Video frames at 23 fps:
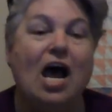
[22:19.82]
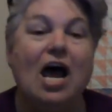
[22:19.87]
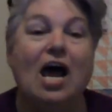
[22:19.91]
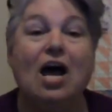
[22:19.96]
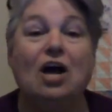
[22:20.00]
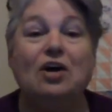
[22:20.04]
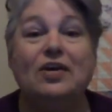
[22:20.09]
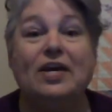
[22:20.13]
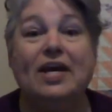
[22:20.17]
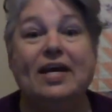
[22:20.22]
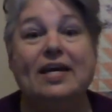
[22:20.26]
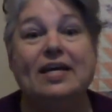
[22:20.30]

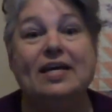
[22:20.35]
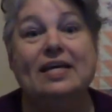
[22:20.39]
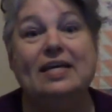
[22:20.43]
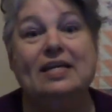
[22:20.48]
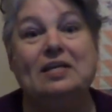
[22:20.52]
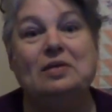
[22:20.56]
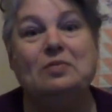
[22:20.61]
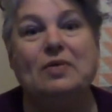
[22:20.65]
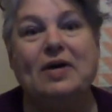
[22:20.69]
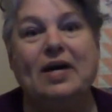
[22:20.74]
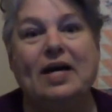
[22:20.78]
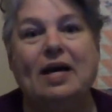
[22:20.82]
Okay,
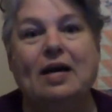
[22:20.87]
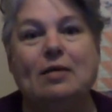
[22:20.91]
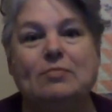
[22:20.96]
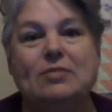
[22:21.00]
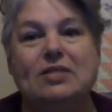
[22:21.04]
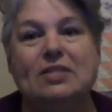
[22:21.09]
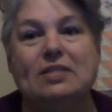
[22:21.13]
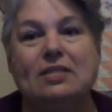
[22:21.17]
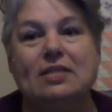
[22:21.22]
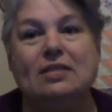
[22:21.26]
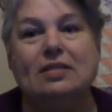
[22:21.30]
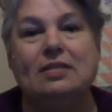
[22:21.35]
anyway,
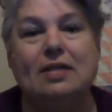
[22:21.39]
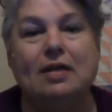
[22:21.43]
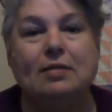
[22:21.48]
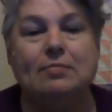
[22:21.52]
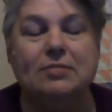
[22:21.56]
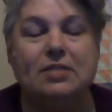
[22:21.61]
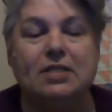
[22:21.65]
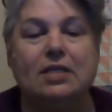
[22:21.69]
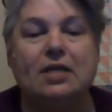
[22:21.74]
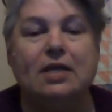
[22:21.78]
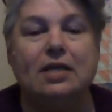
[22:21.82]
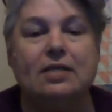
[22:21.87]
I'm
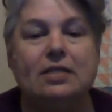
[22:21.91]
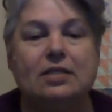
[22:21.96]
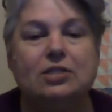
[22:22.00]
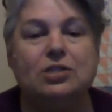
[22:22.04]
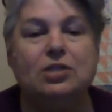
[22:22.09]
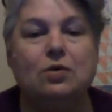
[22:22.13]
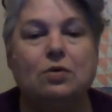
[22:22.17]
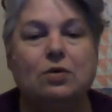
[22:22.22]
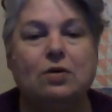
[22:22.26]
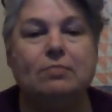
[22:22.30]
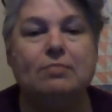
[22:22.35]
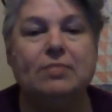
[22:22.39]
gonna cut this
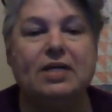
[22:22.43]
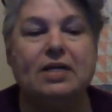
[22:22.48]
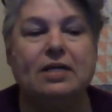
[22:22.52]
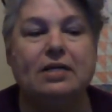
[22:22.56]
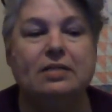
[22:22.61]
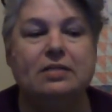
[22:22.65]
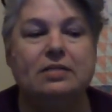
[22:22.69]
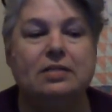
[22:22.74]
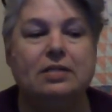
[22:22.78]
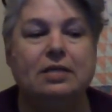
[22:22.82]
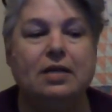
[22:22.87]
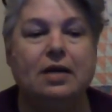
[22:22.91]
short
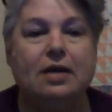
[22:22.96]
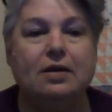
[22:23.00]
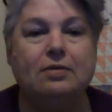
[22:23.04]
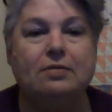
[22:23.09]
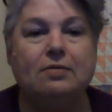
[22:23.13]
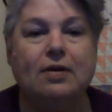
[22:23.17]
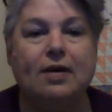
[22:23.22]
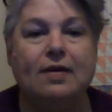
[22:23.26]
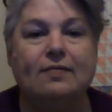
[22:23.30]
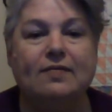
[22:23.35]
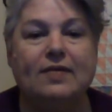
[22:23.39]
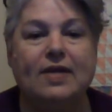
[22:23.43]
because
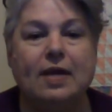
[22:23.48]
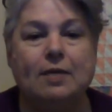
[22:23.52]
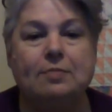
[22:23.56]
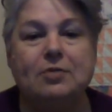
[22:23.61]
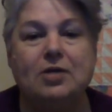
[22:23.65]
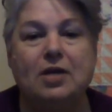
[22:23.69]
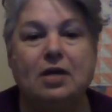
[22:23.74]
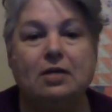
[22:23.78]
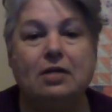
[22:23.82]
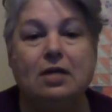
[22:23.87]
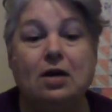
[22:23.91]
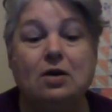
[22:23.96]
I've kept
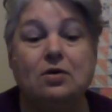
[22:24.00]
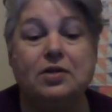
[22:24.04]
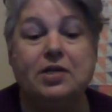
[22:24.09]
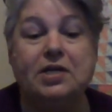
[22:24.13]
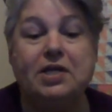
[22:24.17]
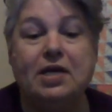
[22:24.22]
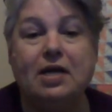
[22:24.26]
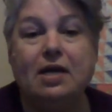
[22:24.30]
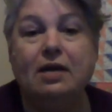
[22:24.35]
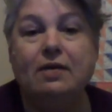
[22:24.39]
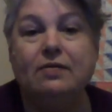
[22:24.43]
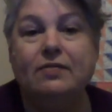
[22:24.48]
y'all long
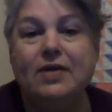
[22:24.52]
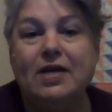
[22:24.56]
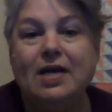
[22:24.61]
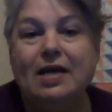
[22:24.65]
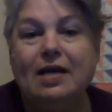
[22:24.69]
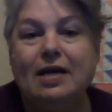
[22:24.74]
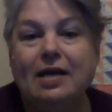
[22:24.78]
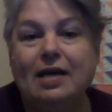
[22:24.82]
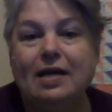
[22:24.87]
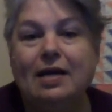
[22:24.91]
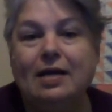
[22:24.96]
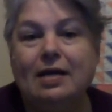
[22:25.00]
enough.
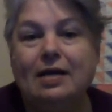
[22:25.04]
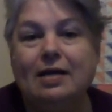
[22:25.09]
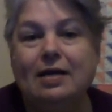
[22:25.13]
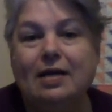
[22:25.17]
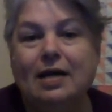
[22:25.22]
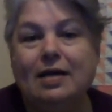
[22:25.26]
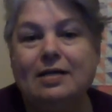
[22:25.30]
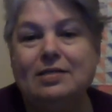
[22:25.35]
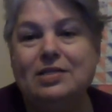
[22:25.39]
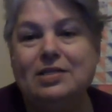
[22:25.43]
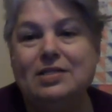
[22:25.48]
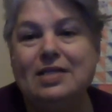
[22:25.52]

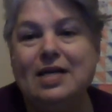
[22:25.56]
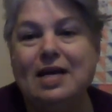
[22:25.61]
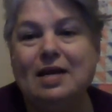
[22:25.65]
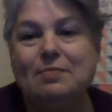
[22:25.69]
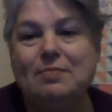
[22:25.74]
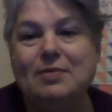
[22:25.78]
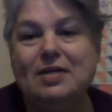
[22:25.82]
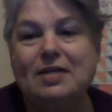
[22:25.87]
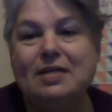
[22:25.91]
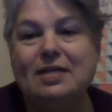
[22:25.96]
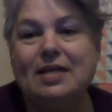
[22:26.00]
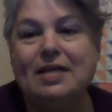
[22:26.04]
I just
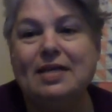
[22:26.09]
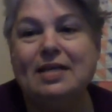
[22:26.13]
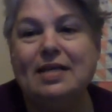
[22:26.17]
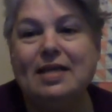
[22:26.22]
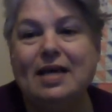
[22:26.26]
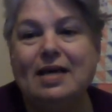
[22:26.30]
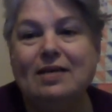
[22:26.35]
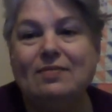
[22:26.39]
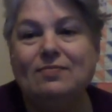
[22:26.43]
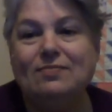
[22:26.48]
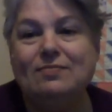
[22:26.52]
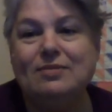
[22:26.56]
happened to think of
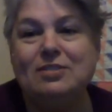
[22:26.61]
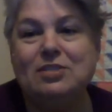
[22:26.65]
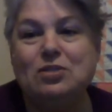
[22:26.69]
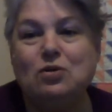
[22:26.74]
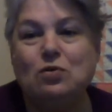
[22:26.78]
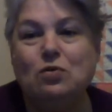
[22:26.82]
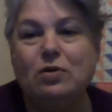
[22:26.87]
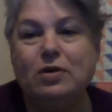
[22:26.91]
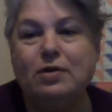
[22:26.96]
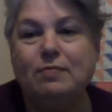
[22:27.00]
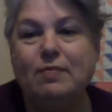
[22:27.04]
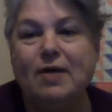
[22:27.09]
that
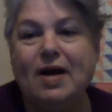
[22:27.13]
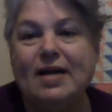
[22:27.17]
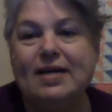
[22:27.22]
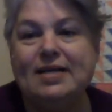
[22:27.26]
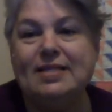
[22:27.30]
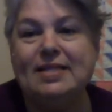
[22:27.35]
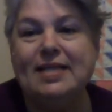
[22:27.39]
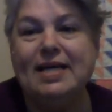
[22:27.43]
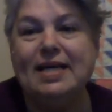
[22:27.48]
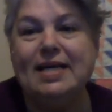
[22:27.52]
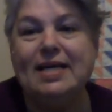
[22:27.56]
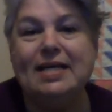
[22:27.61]
story right
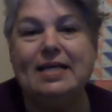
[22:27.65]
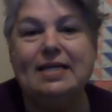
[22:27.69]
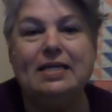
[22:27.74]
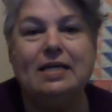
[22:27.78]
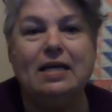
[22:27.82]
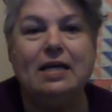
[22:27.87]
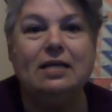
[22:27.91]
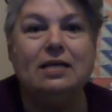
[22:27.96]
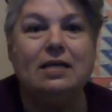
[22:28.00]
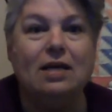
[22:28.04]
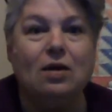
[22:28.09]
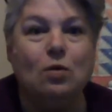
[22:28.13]
at the
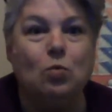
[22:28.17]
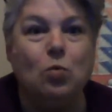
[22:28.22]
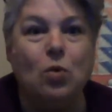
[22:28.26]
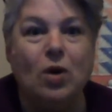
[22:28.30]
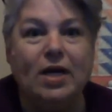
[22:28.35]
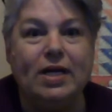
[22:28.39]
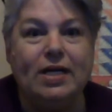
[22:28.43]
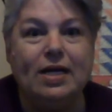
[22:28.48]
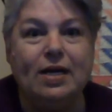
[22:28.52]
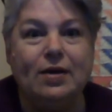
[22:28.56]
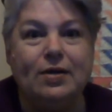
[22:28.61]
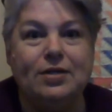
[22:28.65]
end. Why
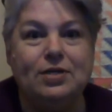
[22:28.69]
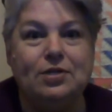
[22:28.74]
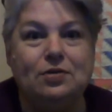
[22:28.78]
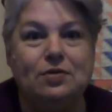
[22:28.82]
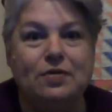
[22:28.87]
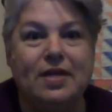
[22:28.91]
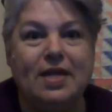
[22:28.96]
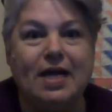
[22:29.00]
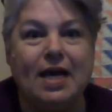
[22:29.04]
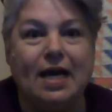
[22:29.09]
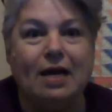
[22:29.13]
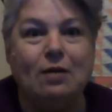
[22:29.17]
did I do
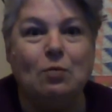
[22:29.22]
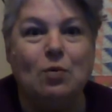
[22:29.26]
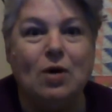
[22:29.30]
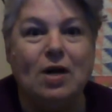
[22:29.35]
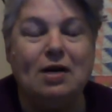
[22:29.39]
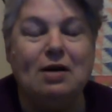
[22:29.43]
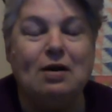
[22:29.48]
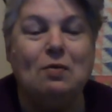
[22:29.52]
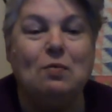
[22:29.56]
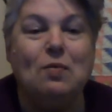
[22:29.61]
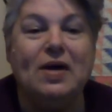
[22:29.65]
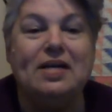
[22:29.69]
that? Why
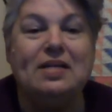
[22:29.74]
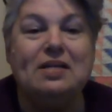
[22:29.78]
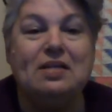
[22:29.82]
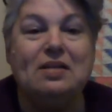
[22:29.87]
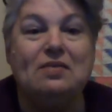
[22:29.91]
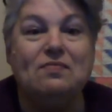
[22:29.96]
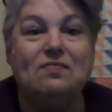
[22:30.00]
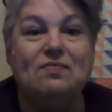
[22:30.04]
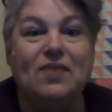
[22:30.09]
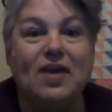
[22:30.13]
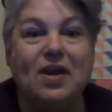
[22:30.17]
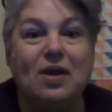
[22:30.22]
did I wait till
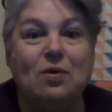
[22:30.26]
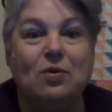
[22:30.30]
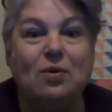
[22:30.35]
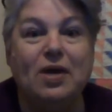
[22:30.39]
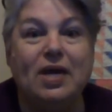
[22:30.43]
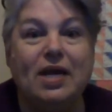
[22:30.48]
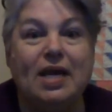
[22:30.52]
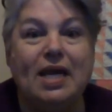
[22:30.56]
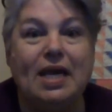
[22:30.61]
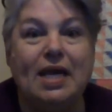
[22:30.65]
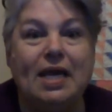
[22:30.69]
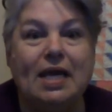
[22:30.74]
the
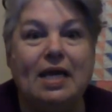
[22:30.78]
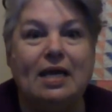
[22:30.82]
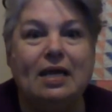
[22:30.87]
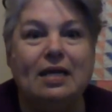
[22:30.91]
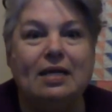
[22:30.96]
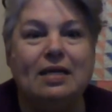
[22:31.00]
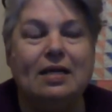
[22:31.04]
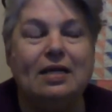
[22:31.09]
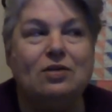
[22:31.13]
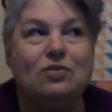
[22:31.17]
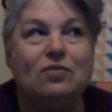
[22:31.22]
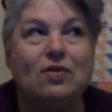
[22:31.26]
very
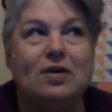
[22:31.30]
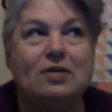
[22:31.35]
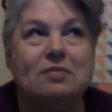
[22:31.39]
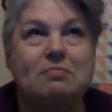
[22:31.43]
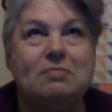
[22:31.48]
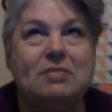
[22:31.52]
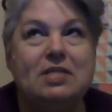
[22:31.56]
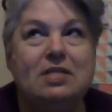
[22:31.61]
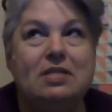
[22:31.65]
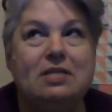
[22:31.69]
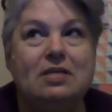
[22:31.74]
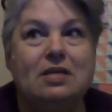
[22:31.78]
end? That drives
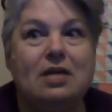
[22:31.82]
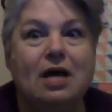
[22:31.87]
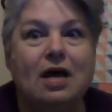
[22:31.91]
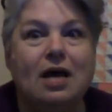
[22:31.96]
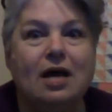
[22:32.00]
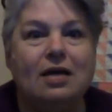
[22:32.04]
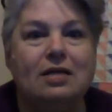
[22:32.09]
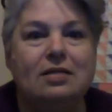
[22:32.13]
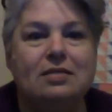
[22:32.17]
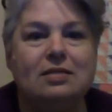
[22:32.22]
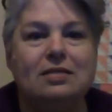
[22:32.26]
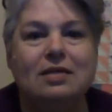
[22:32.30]
me
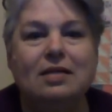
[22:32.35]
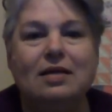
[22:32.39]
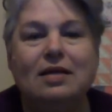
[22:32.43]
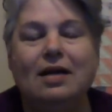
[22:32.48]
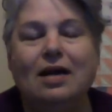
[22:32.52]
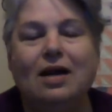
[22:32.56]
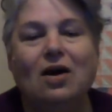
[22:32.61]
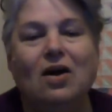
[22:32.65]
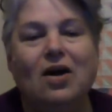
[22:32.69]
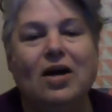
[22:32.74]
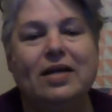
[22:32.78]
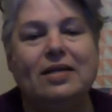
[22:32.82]
nuts.
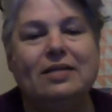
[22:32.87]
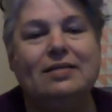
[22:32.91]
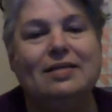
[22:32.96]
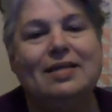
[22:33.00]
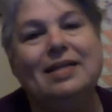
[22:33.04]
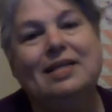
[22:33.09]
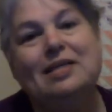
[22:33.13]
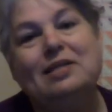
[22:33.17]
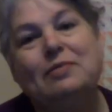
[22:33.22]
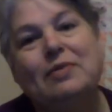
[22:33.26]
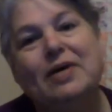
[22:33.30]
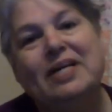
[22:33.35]
All right,
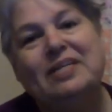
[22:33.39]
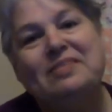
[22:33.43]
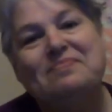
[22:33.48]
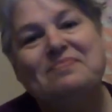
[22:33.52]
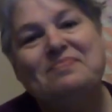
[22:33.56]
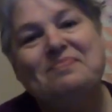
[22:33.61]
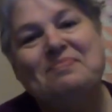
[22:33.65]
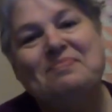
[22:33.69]
anyway,